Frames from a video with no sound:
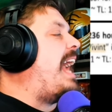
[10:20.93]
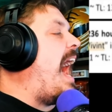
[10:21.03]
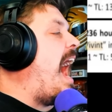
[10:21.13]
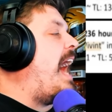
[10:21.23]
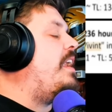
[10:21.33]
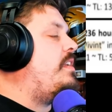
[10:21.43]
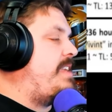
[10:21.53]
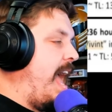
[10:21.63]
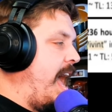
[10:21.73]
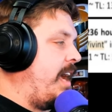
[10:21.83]

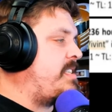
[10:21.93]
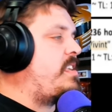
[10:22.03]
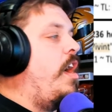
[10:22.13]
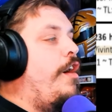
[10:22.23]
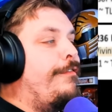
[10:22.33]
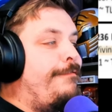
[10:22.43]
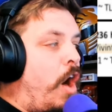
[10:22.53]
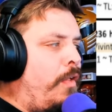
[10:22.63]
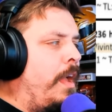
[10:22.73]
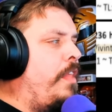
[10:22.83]
contacts
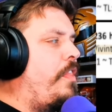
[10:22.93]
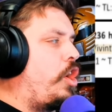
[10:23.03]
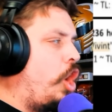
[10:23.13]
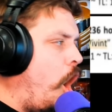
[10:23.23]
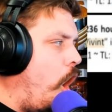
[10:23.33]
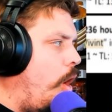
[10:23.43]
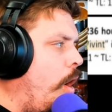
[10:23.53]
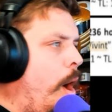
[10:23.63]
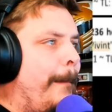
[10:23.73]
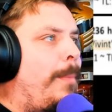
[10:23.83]
following the
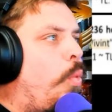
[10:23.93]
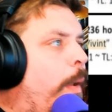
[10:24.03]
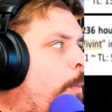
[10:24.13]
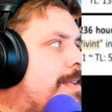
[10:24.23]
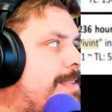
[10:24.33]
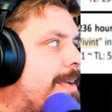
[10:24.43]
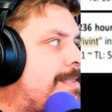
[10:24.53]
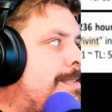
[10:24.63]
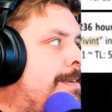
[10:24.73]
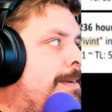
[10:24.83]
call. But when was
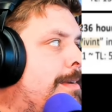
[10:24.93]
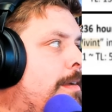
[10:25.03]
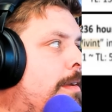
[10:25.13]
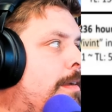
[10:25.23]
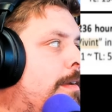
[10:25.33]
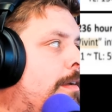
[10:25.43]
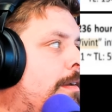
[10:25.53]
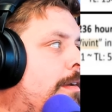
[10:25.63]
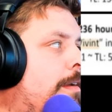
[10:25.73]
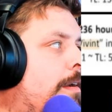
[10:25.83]
this?
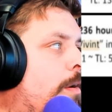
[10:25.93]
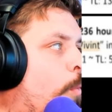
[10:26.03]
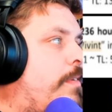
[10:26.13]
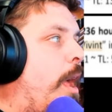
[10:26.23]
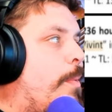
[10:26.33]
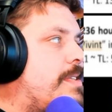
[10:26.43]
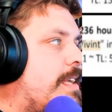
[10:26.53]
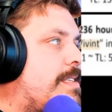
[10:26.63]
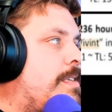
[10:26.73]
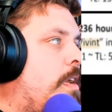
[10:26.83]
What day was
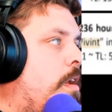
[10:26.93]
this?